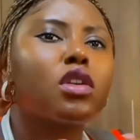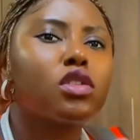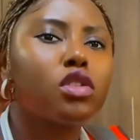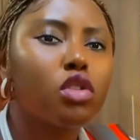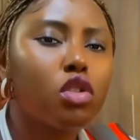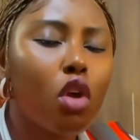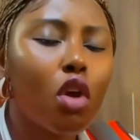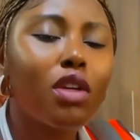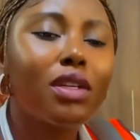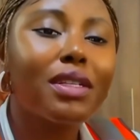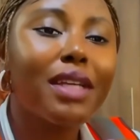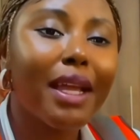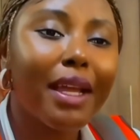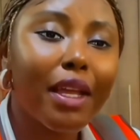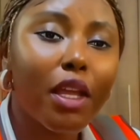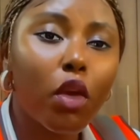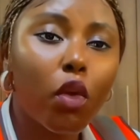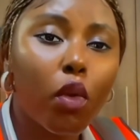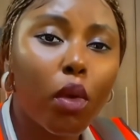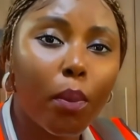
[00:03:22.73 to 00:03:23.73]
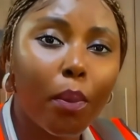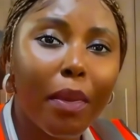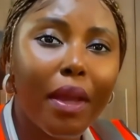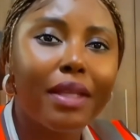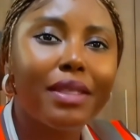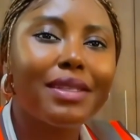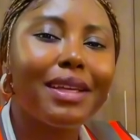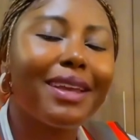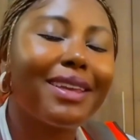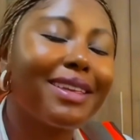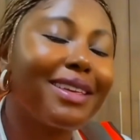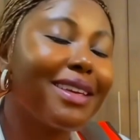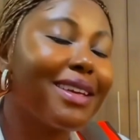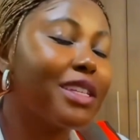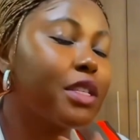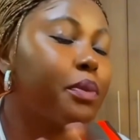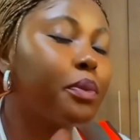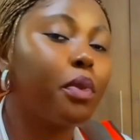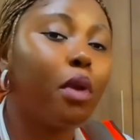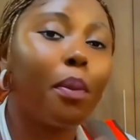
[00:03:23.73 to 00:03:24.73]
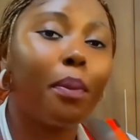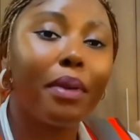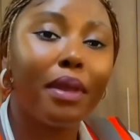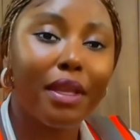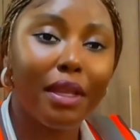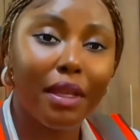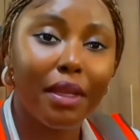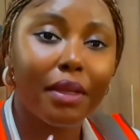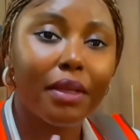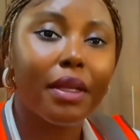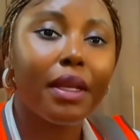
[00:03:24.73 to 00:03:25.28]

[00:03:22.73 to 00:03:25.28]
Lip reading: Store deck equipment and gears properly,